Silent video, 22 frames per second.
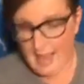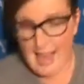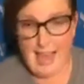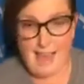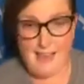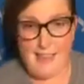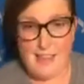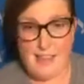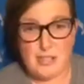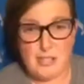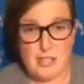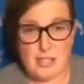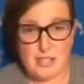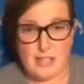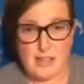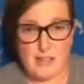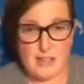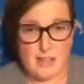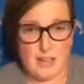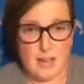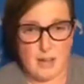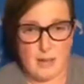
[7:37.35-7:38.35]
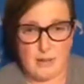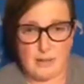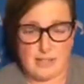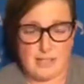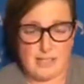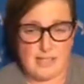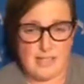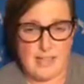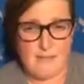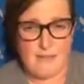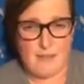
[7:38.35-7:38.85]
And that's just on the coast,
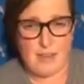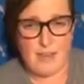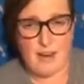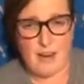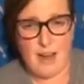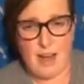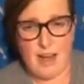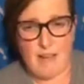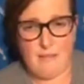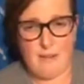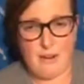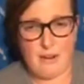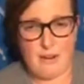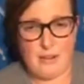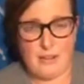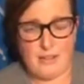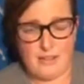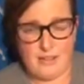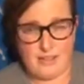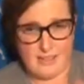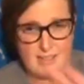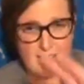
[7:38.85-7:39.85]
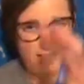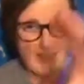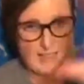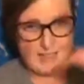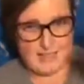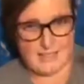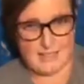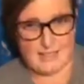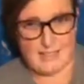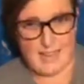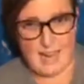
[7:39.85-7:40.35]
because I've heard the
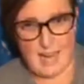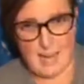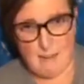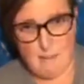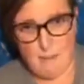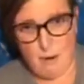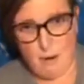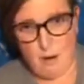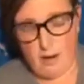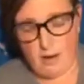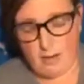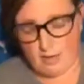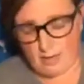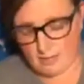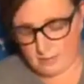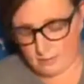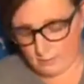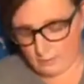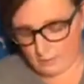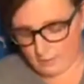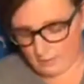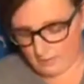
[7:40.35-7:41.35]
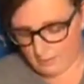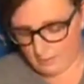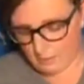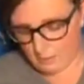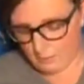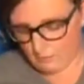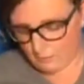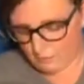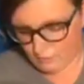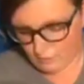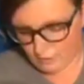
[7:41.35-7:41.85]
state part is really
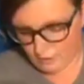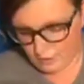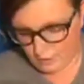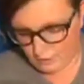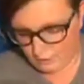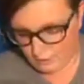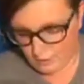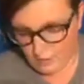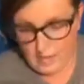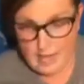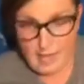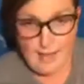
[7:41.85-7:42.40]
beautiful too.